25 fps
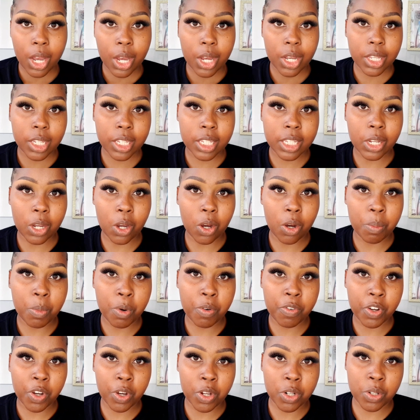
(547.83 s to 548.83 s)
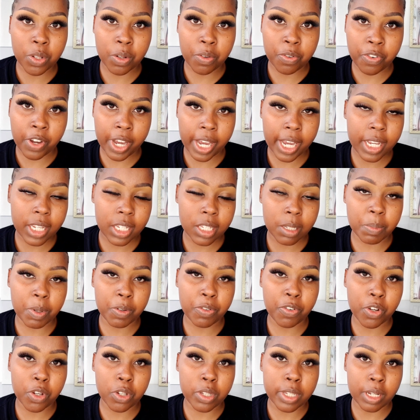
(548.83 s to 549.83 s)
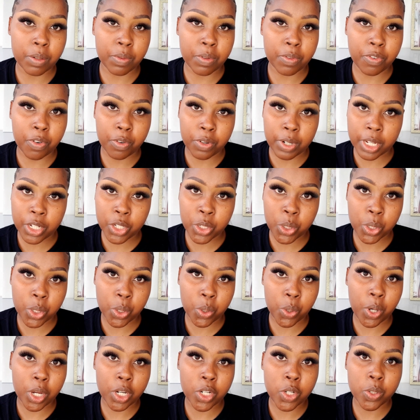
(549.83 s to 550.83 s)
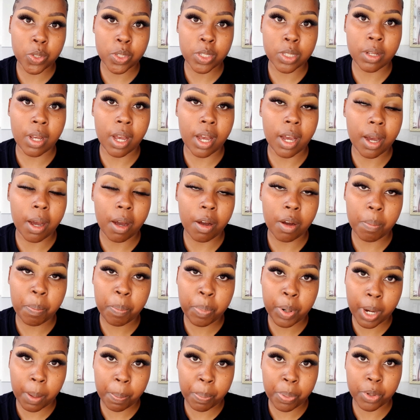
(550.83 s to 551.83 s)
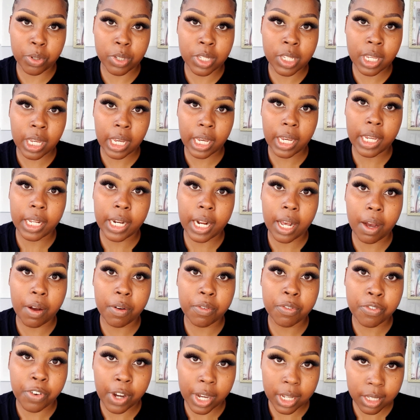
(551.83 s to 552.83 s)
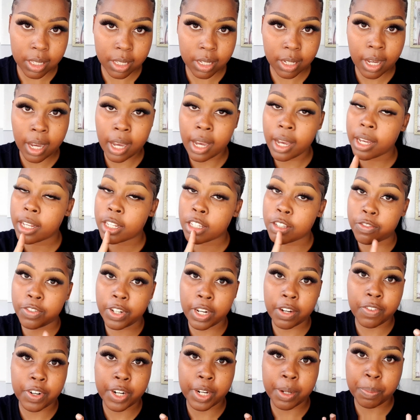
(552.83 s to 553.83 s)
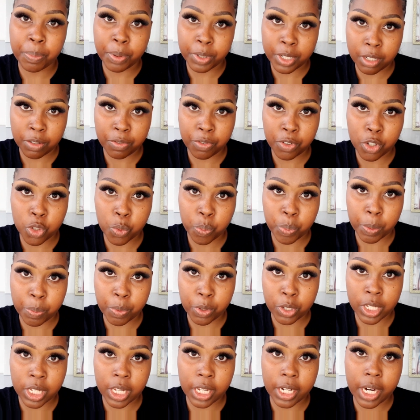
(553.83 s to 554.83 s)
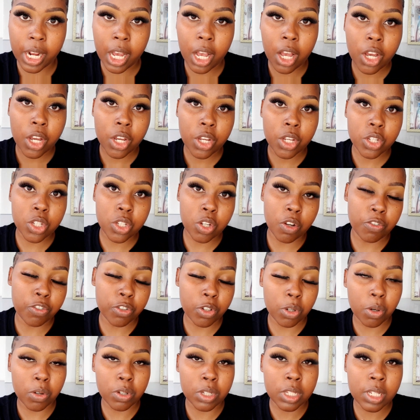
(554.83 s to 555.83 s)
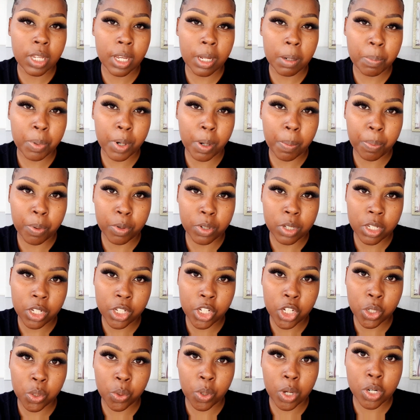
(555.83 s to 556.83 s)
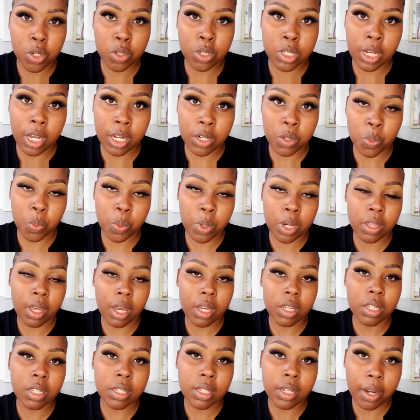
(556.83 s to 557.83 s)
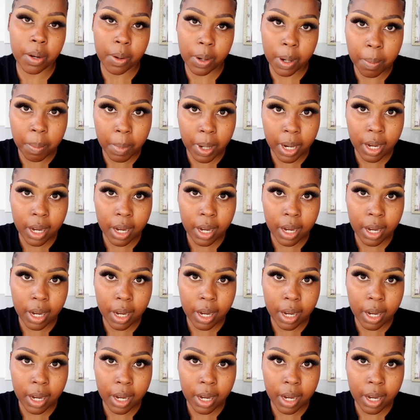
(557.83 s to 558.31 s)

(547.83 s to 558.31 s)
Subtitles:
So moving on to the face, before you start with foundation, you're going to prep your skin first. It's very, very important for you to prep your skin. So for skin prep procedure, you're going to start with a serum,